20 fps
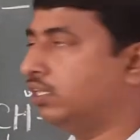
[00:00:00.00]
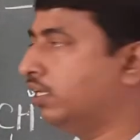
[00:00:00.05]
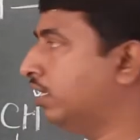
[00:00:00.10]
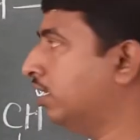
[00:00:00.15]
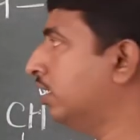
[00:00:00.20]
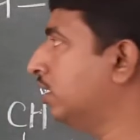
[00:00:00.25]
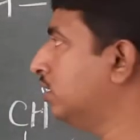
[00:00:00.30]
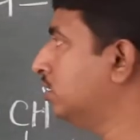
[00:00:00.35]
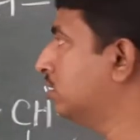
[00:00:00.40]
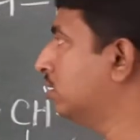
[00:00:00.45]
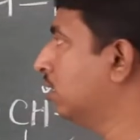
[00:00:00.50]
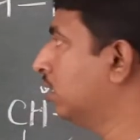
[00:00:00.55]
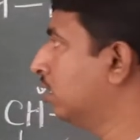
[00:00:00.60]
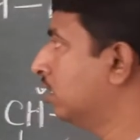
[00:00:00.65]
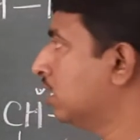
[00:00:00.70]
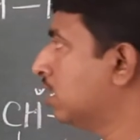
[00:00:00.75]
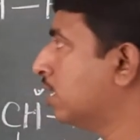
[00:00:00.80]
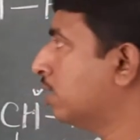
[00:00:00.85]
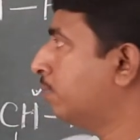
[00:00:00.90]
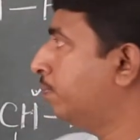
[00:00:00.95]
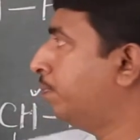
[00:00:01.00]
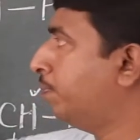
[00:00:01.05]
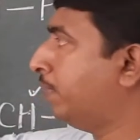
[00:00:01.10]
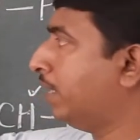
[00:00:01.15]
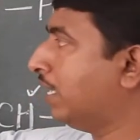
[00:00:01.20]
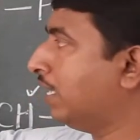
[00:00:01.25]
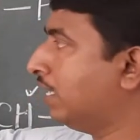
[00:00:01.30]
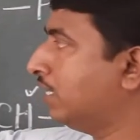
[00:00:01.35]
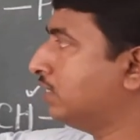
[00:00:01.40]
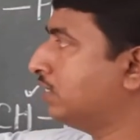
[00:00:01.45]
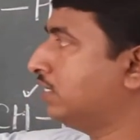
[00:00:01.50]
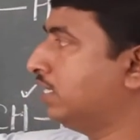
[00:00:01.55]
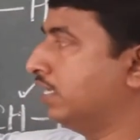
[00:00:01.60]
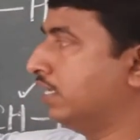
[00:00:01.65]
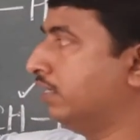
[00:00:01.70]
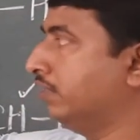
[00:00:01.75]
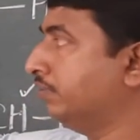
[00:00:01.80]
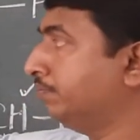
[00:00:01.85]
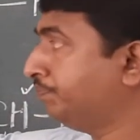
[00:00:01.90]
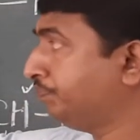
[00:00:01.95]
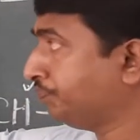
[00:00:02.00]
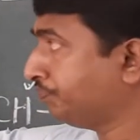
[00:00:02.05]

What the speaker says: that is passing